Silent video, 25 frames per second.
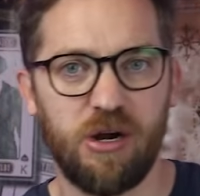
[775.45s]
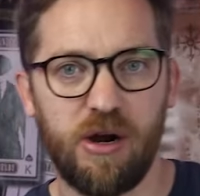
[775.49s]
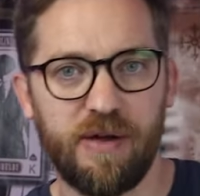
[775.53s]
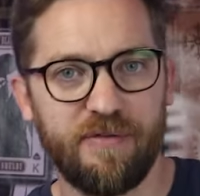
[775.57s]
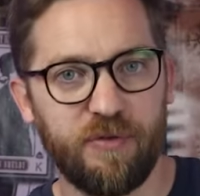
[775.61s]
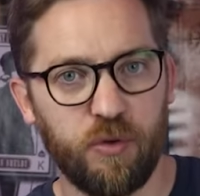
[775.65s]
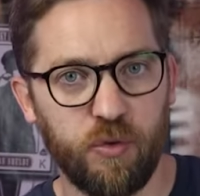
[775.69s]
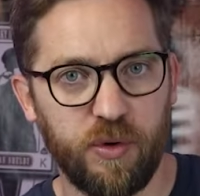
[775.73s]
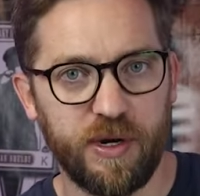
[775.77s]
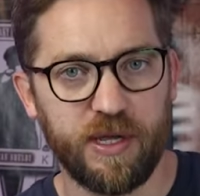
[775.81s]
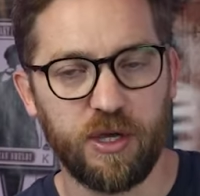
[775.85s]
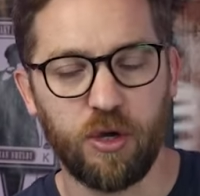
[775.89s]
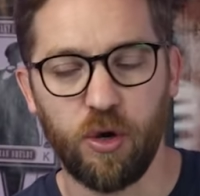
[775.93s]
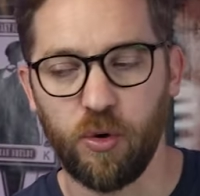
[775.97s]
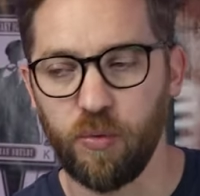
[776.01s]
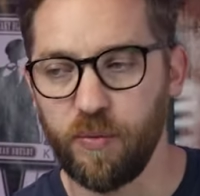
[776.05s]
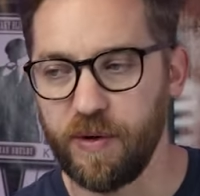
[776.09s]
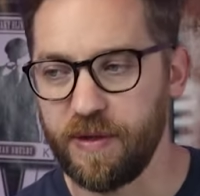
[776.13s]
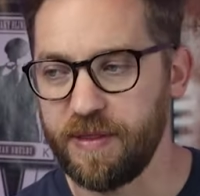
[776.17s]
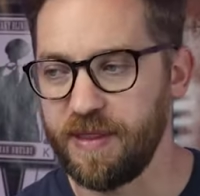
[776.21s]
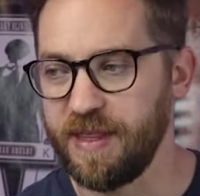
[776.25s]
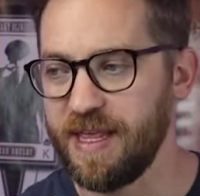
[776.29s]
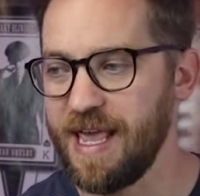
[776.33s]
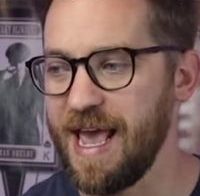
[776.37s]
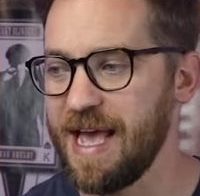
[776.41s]
I've already got
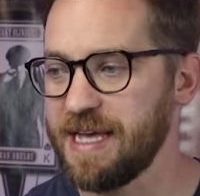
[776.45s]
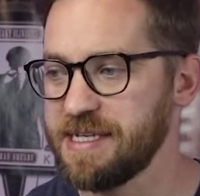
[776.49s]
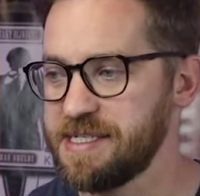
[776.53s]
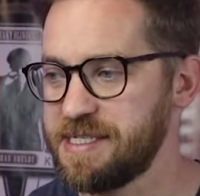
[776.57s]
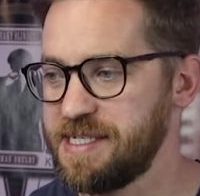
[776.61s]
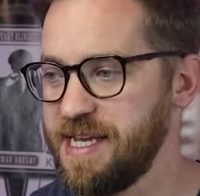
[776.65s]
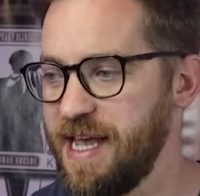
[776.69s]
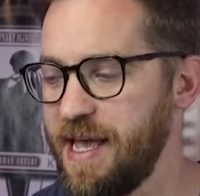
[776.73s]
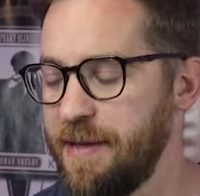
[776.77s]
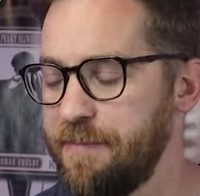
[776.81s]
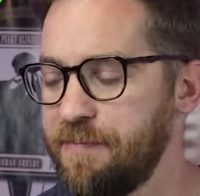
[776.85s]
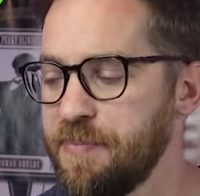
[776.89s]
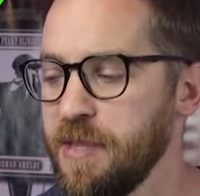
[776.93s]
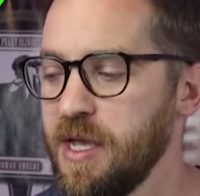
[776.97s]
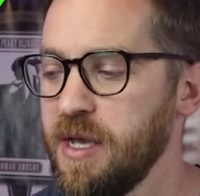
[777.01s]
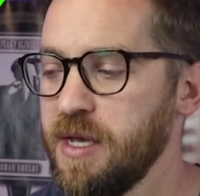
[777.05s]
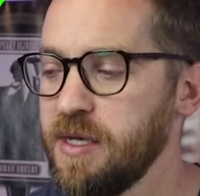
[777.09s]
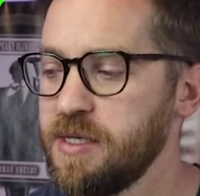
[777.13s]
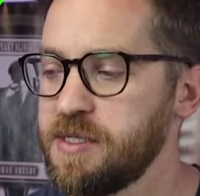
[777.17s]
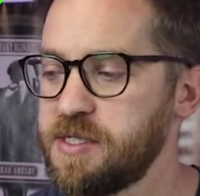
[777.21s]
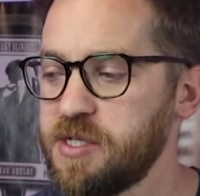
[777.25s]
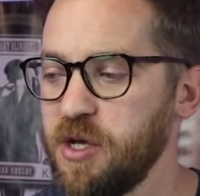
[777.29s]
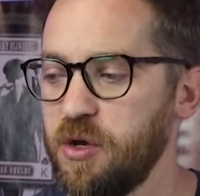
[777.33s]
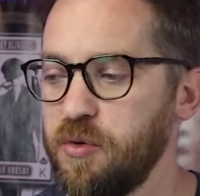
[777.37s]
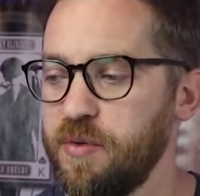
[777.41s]
rid of the asset,
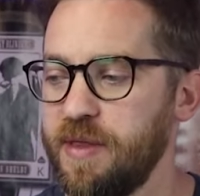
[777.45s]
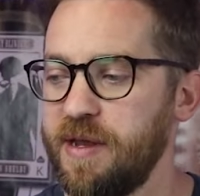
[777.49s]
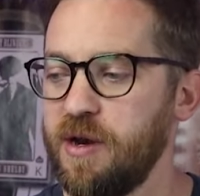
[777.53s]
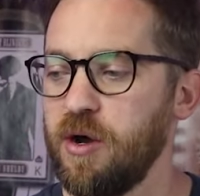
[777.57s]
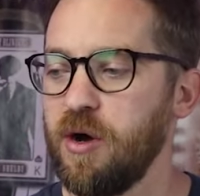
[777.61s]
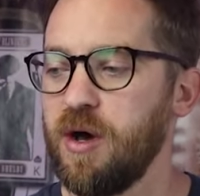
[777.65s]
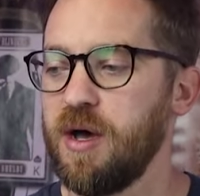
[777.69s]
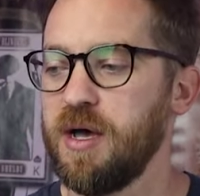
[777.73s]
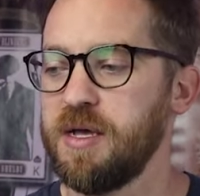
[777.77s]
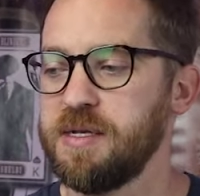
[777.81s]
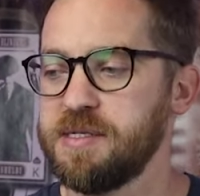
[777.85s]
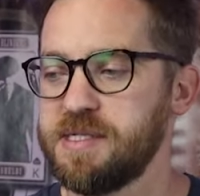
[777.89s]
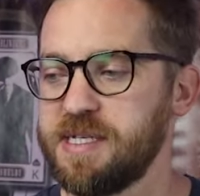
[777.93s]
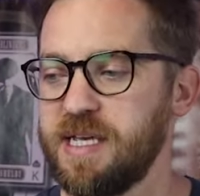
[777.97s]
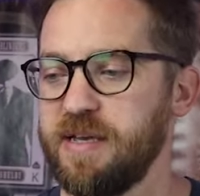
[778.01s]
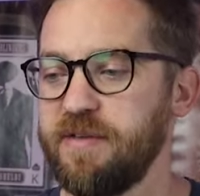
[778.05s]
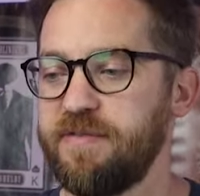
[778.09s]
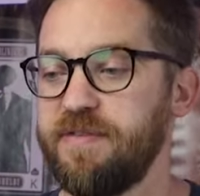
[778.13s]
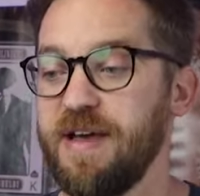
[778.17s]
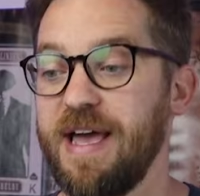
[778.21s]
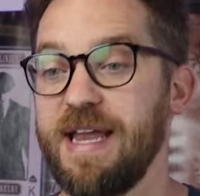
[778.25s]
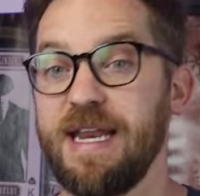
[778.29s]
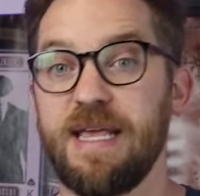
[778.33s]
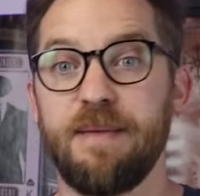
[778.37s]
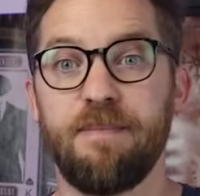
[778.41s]
so they're not asking
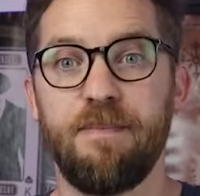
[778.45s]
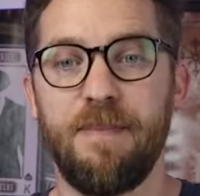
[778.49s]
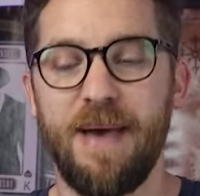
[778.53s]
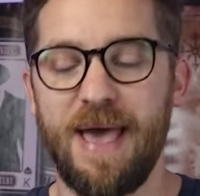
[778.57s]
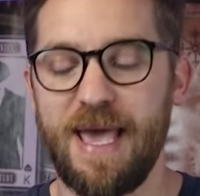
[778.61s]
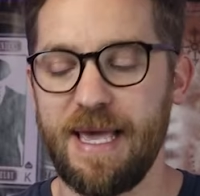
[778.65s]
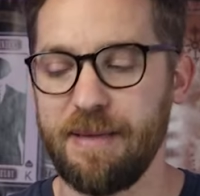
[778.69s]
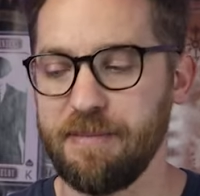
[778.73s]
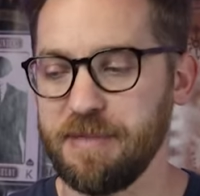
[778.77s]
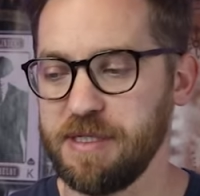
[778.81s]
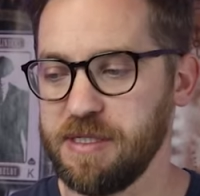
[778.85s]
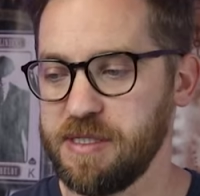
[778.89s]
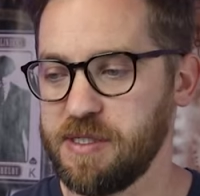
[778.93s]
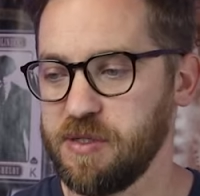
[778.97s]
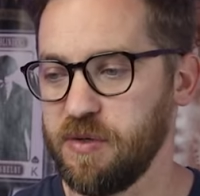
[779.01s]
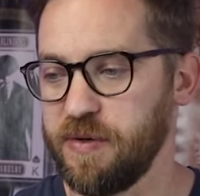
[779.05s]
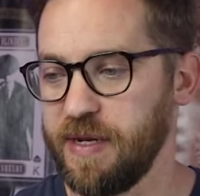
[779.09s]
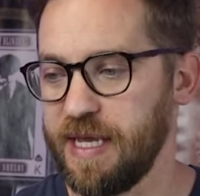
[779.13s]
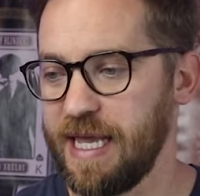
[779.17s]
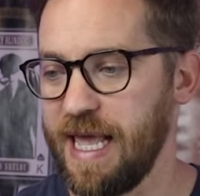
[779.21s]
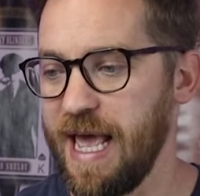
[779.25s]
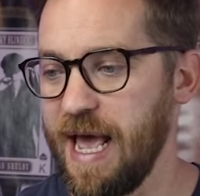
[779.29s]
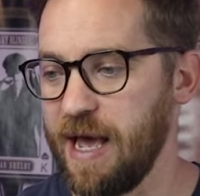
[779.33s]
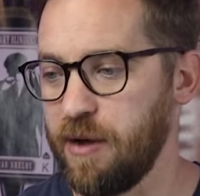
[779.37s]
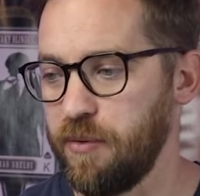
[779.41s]
for any payments on
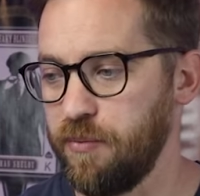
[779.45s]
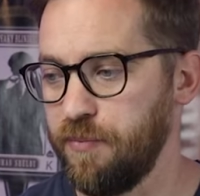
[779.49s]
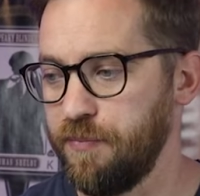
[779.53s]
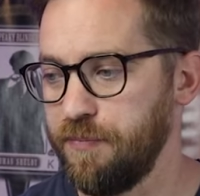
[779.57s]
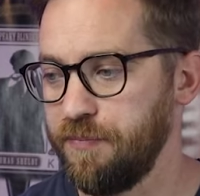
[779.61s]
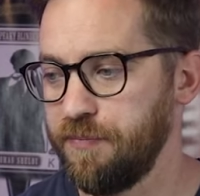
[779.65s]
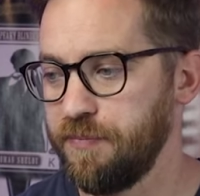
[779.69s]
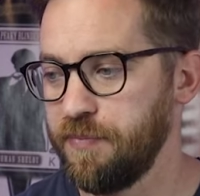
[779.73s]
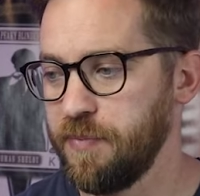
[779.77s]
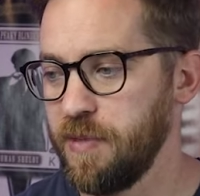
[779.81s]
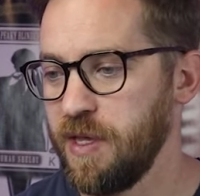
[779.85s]
account.